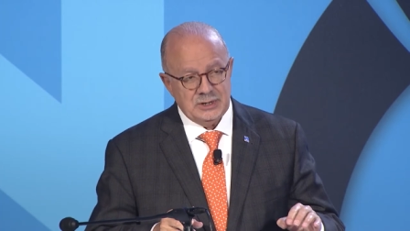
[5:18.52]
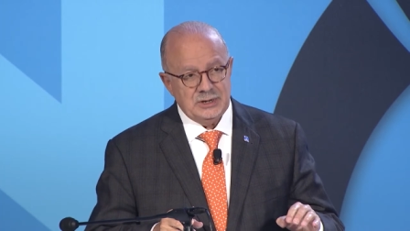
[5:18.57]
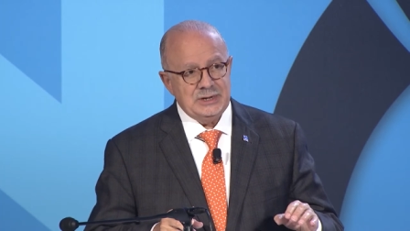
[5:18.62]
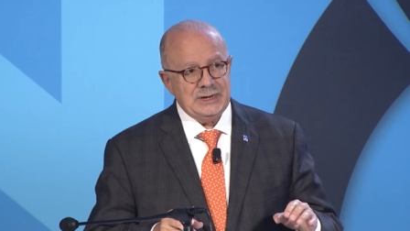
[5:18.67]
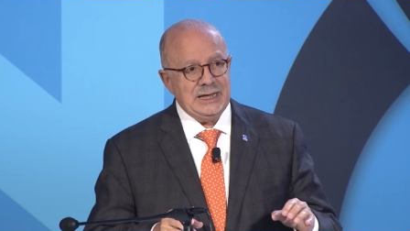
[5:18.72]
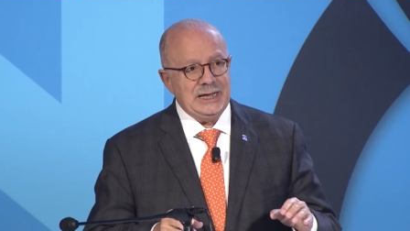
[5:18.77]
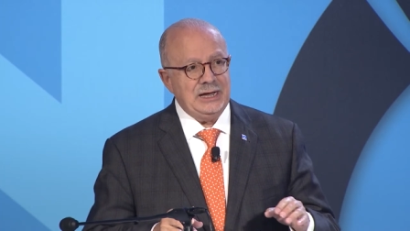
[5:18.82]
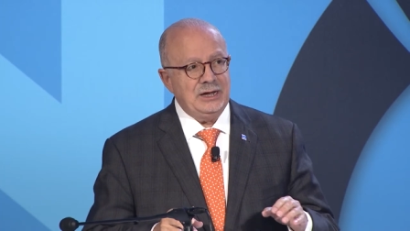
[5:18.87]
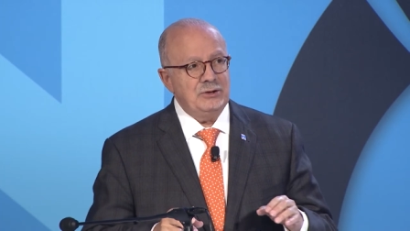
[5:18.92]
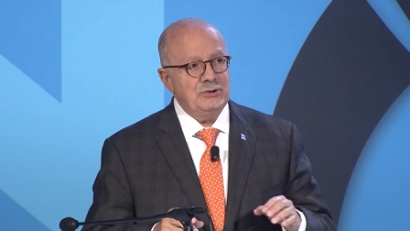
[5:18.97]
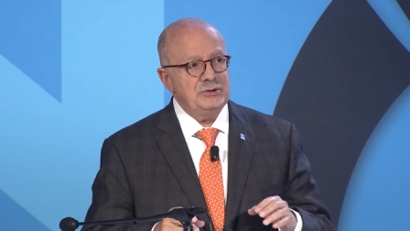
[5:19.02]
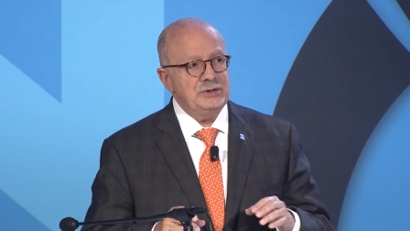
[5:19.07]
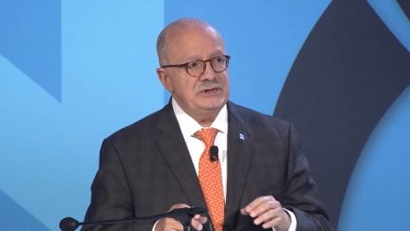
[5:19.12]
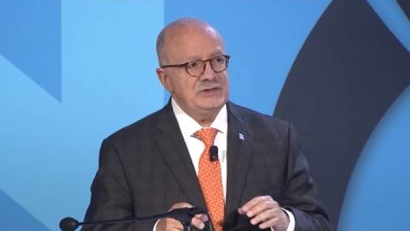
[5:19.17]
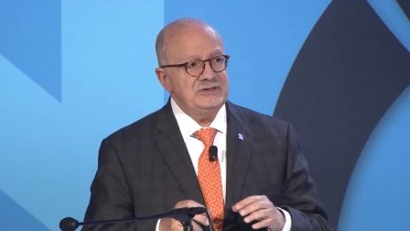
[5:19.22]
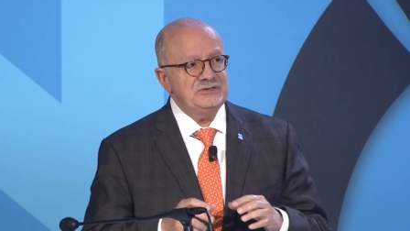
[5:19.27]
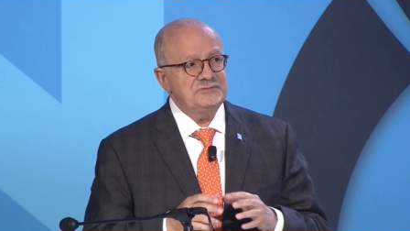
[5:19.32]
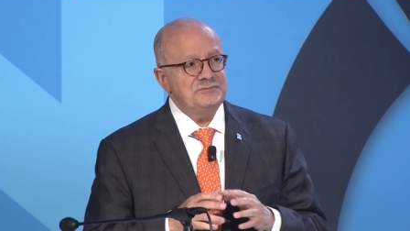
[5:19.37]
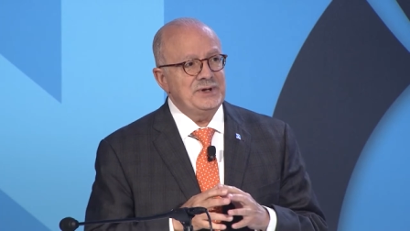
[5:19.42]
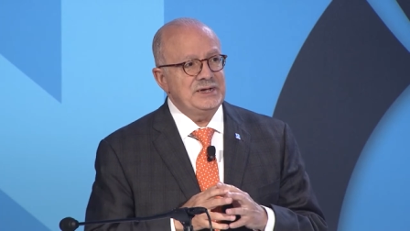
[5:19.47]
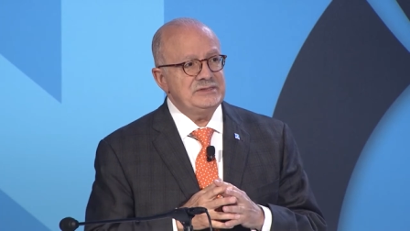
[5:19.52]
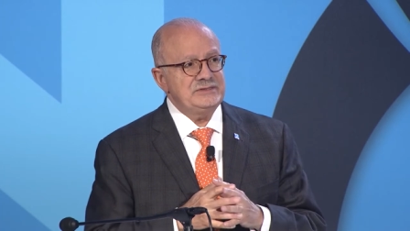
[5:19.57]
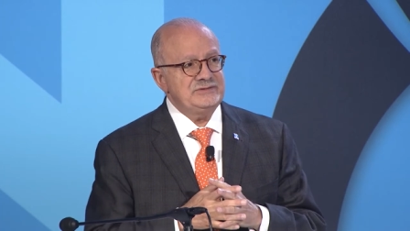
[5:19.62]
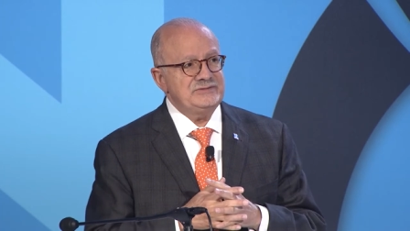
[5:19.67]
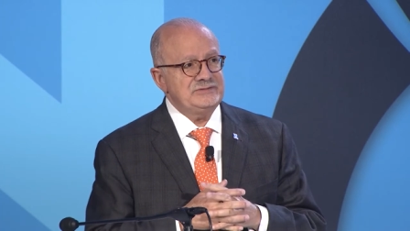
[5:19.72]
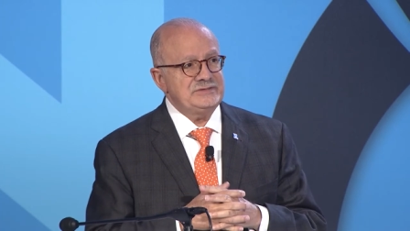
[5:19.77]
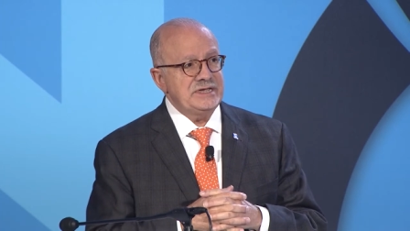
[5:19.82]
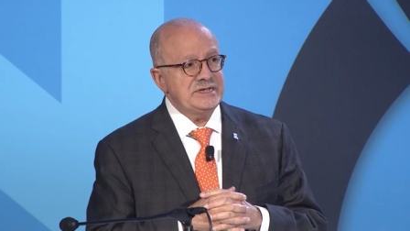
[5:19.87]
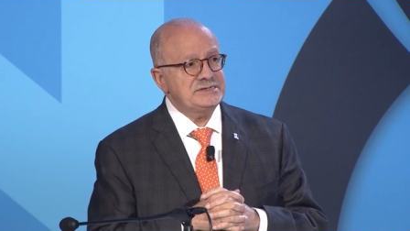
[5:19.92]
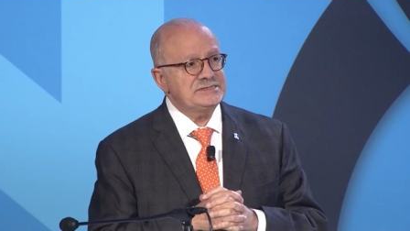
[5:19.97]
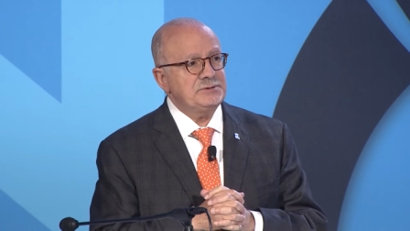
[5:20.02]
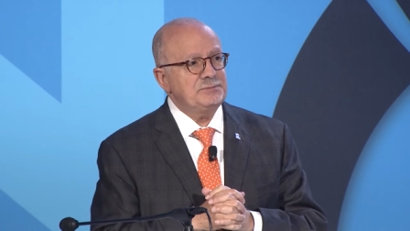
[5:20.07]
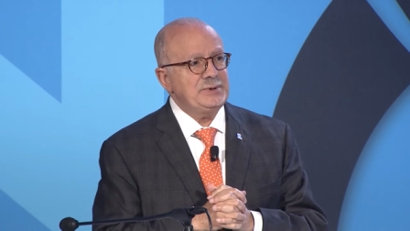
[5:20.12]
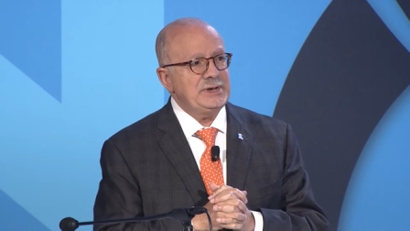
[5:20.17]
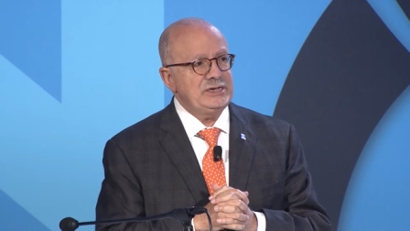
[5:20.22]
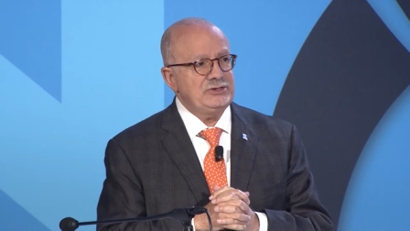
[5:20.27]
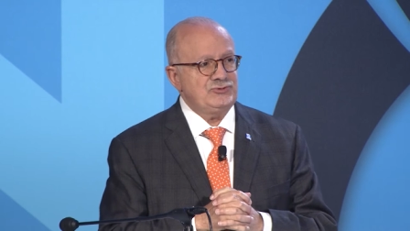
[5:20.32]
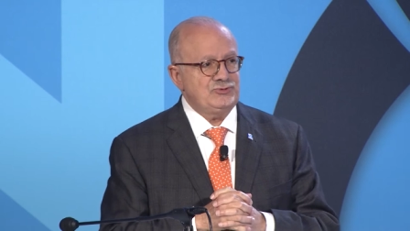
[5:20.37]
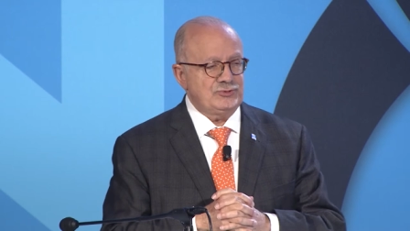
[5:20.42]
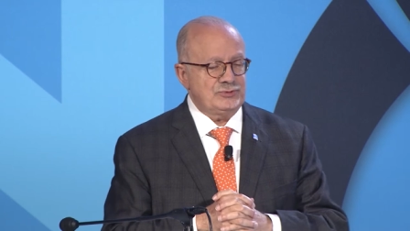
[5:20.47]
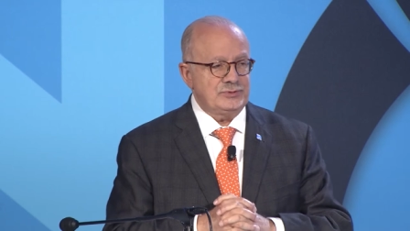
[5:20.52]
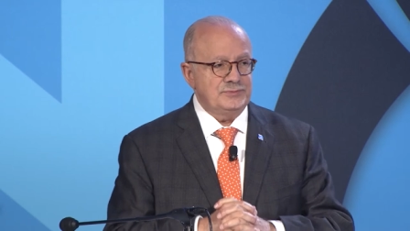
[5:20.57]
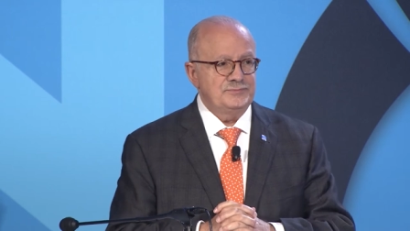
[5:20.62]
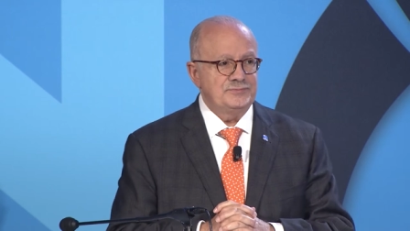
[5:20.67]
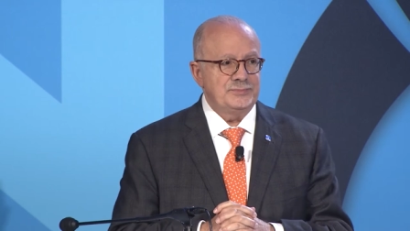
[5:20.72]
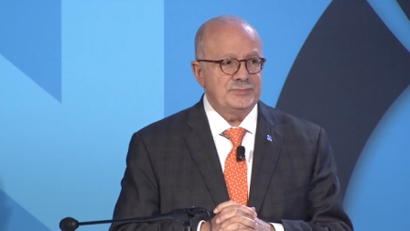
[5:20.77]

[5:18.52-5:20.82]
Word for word: Now it is my distinct pleasure